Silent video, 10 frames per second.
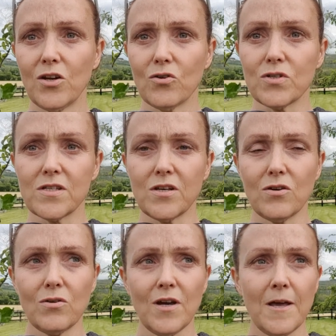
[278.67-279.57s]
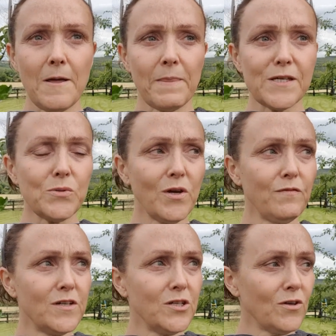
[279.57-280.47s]
so that's why
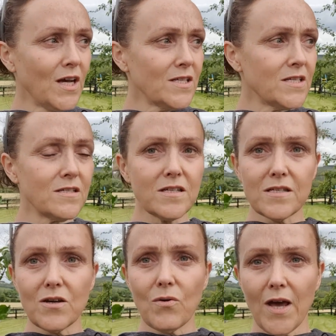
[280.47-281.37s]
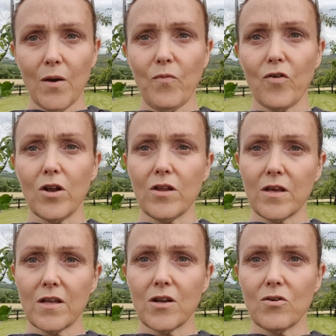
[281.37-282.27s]
video analysis is so helpful,
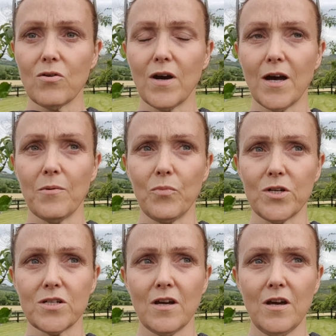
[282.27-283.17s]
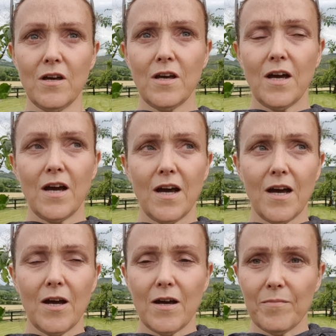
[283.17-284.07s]
which
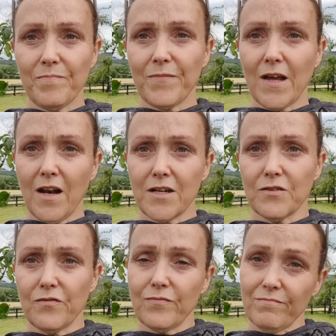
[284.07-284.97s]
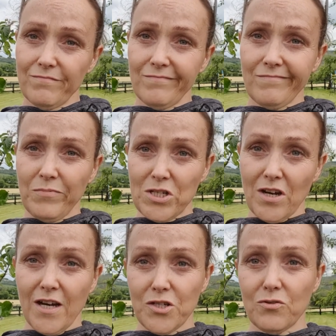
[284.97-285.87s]
a lot of which
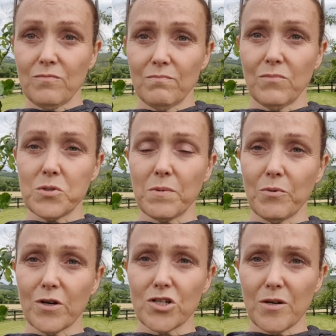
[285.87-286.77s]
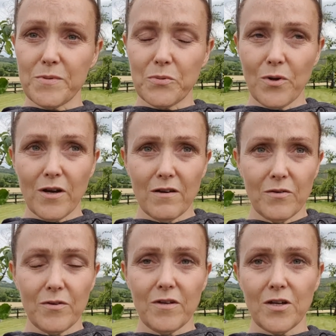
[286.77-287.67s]
I do in most of my workshops, where
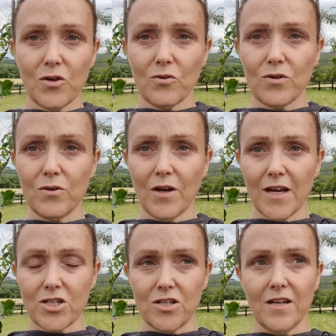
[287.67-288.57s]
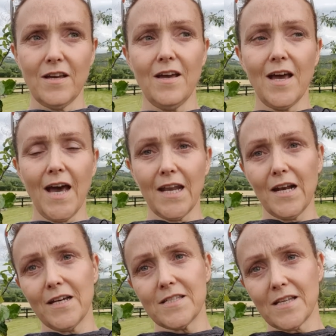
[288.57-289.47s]
you'll actually
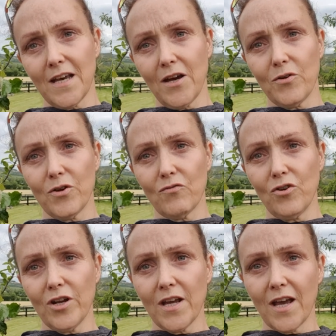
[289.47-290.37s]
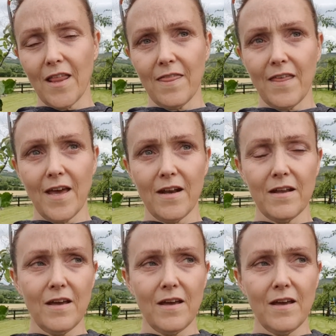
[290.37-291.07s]
analyze how you're running, and then